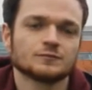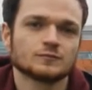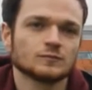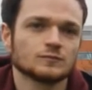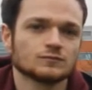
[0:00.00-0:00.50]

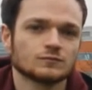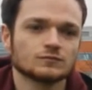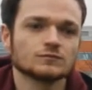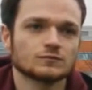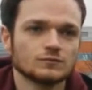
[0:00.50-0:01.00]

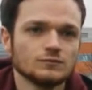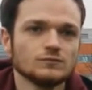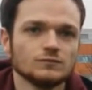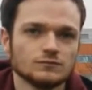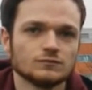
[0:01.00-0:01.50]

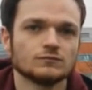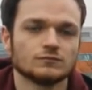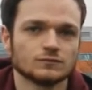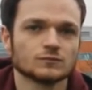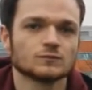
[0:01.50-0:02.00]

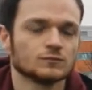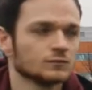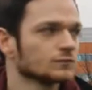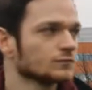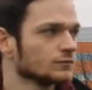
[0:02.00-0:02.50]

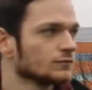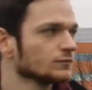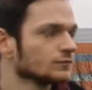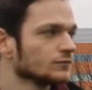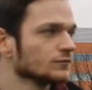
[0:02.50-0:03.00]

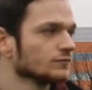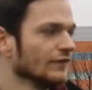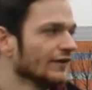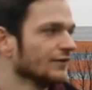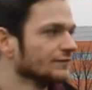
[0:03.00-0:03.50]

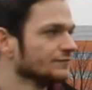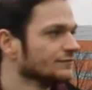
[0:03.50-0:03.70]
[no speech]